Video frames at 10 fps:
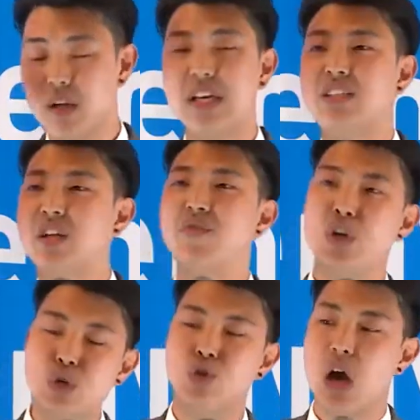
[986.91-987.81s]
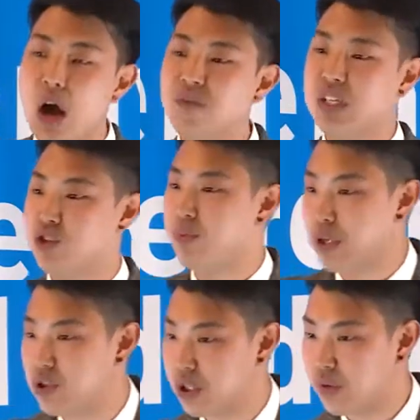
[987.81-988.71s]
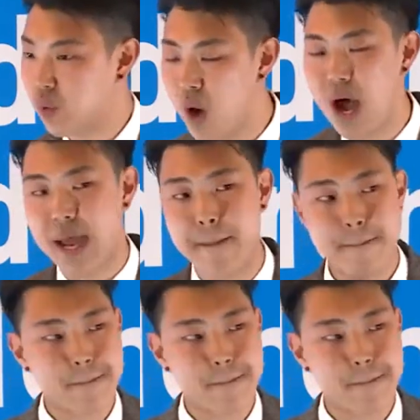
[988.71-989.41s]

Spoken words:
It's the future of distribution. Why?